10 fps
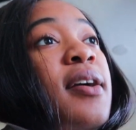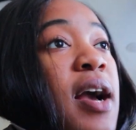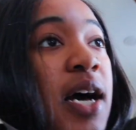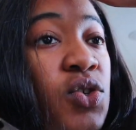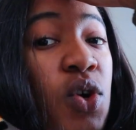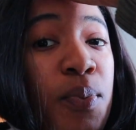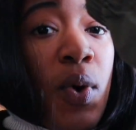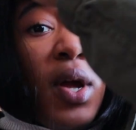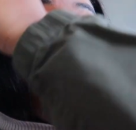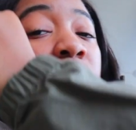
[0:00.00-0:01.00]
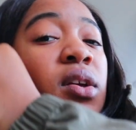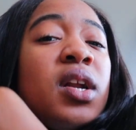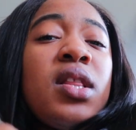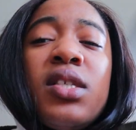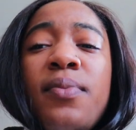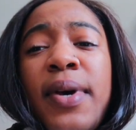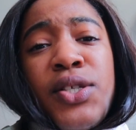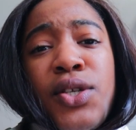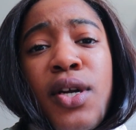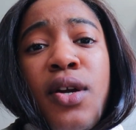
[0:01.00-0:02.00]
got to a point early on in the
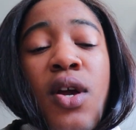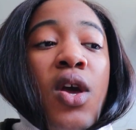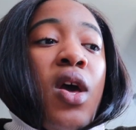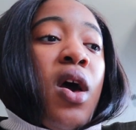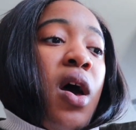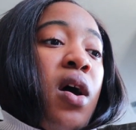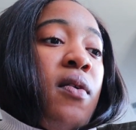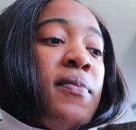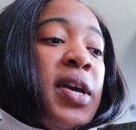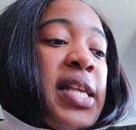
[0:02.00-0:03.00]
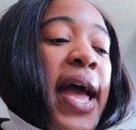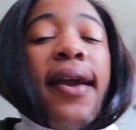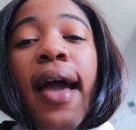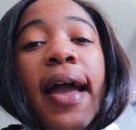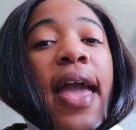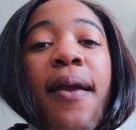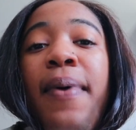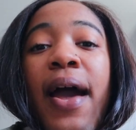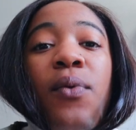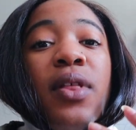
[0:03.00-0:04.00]
semester um, because I, I came
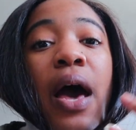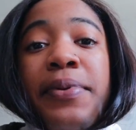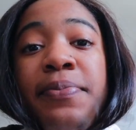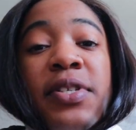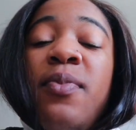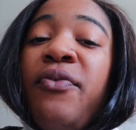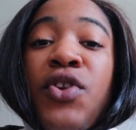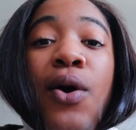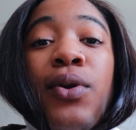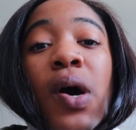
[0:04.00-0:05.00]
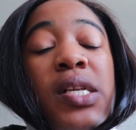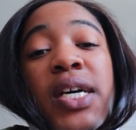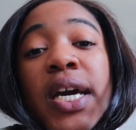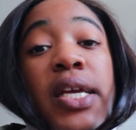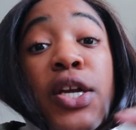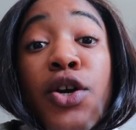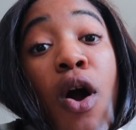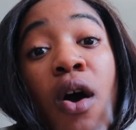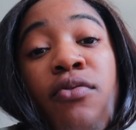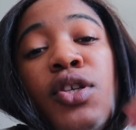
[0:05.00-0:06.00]
back with optimism. If you don't know, I took a year
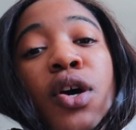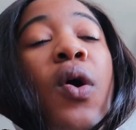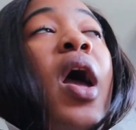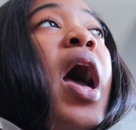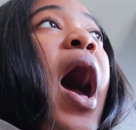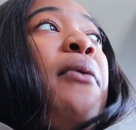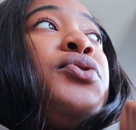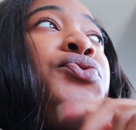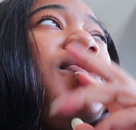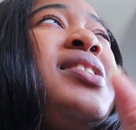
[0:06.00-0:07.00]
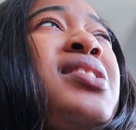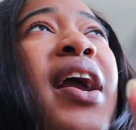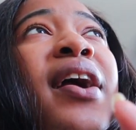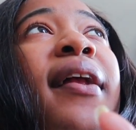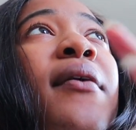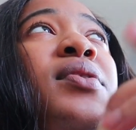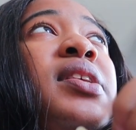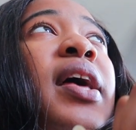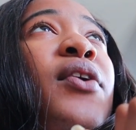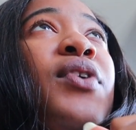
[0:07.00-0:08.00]
off. So I was really scared. I was
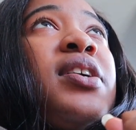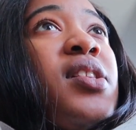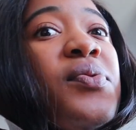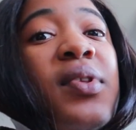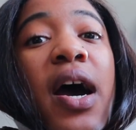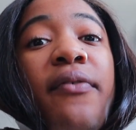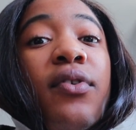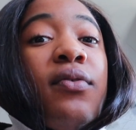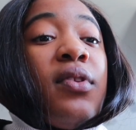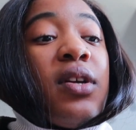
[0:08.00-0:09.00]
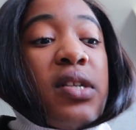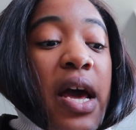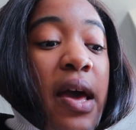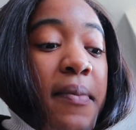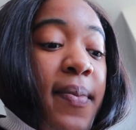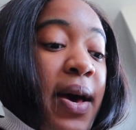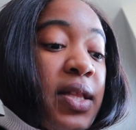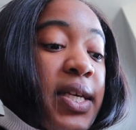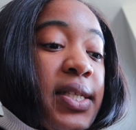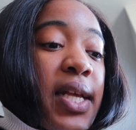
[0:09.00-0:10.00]
like wrestling with God for a really long time about
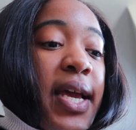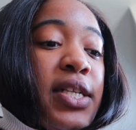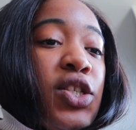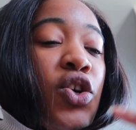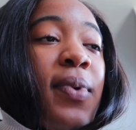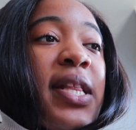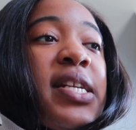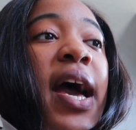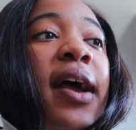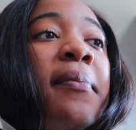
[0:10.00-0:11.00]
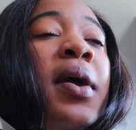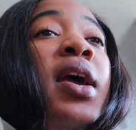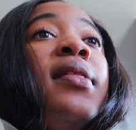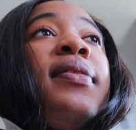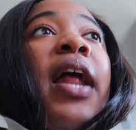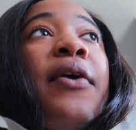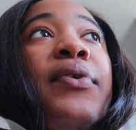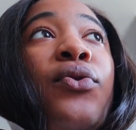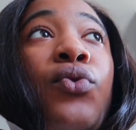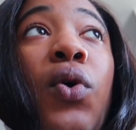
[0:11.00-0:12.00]
this. And so by the time that I
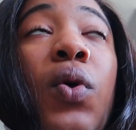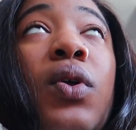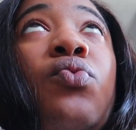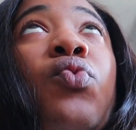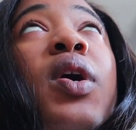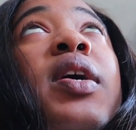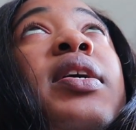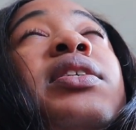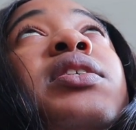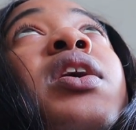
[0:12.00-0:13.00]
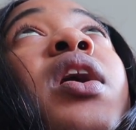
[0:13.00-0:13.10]
re enrolled was